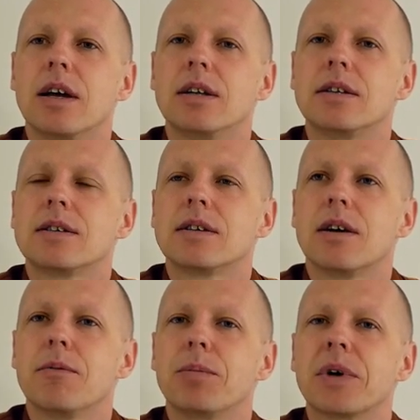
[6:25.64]
It's
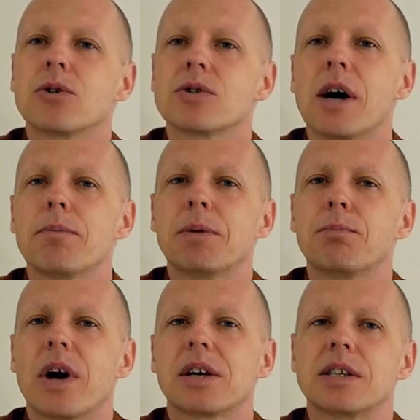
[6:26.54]
because I've been
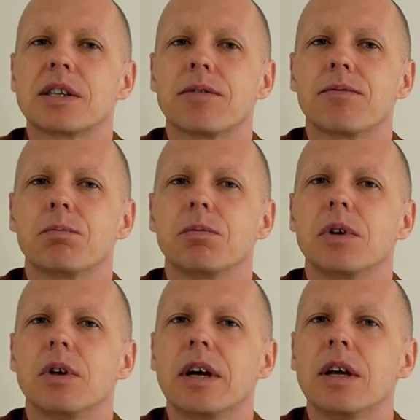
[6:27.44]
practicing
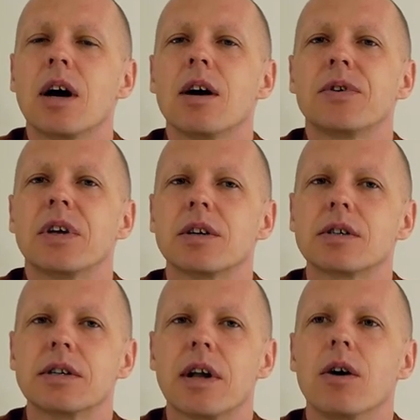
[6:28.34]
enough
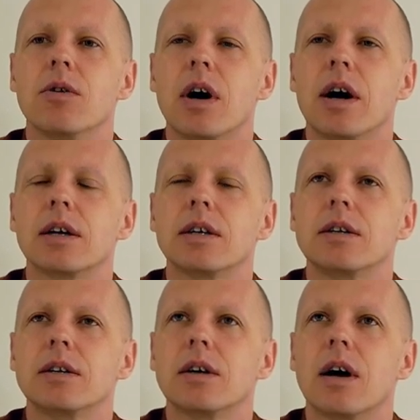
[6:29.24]
years now.
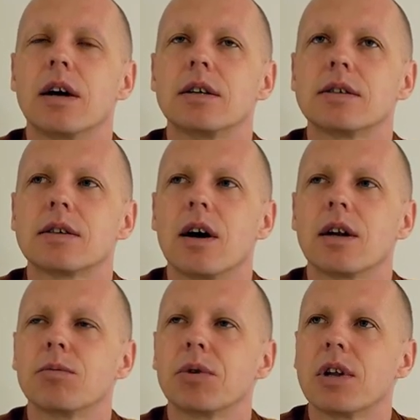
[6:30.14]
I I
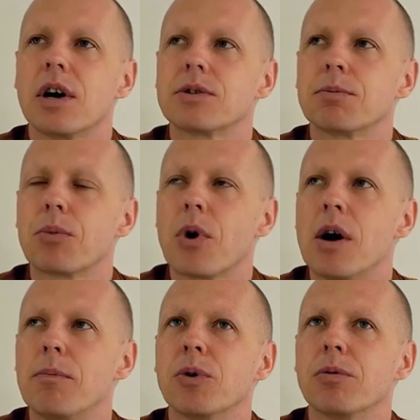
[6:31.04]
started with Ajahn
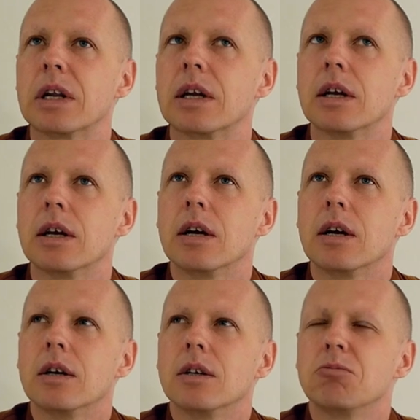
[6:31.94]
Brahm already,
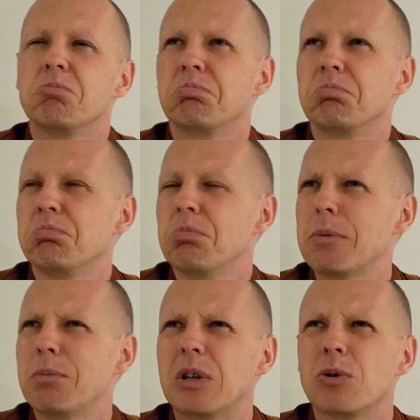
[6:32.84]

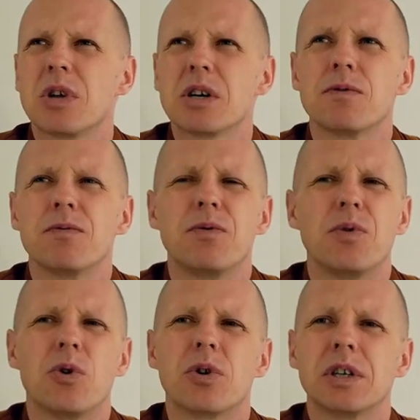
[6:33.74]
maybe two thousand
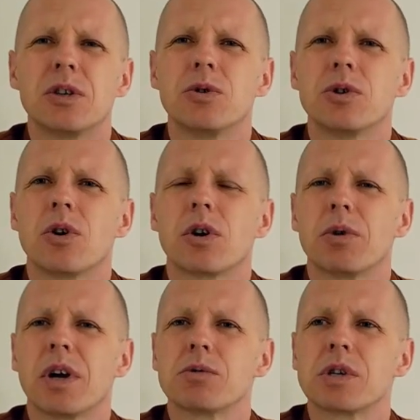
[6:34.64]
four in New York
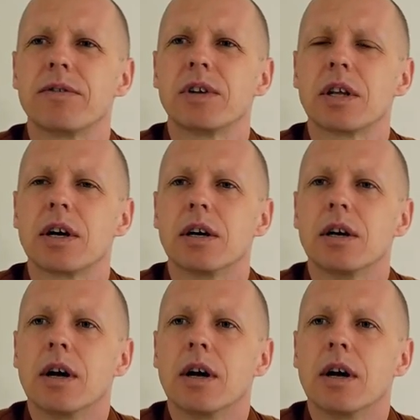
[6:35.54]
when I was living there,